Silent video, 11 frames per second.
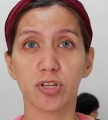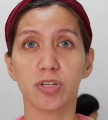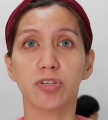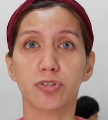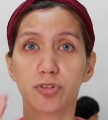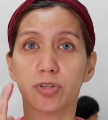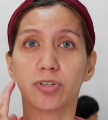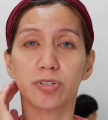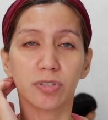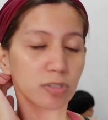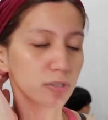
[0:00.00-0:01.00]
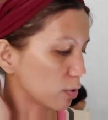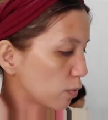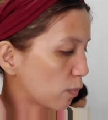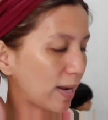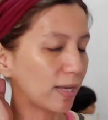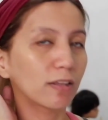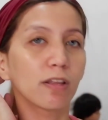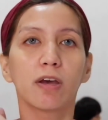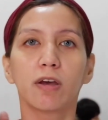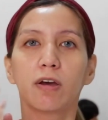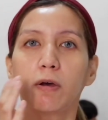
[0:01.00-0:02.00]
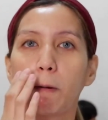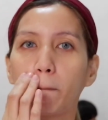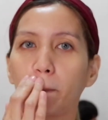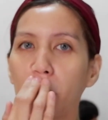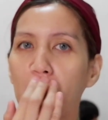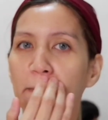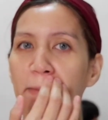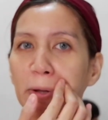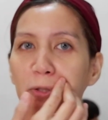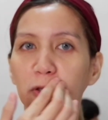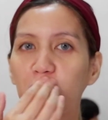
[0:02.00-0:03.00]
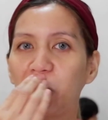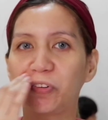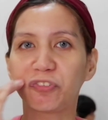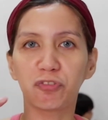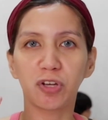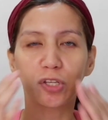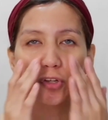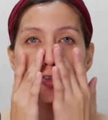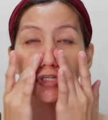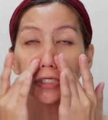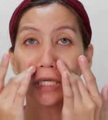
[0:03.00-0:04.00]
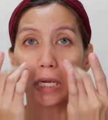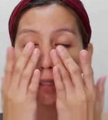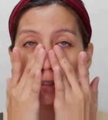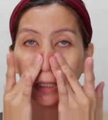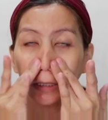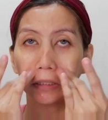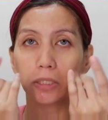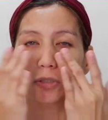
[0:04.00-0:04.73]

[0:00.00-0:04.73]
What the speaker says: It's just the right amount of finish that I like.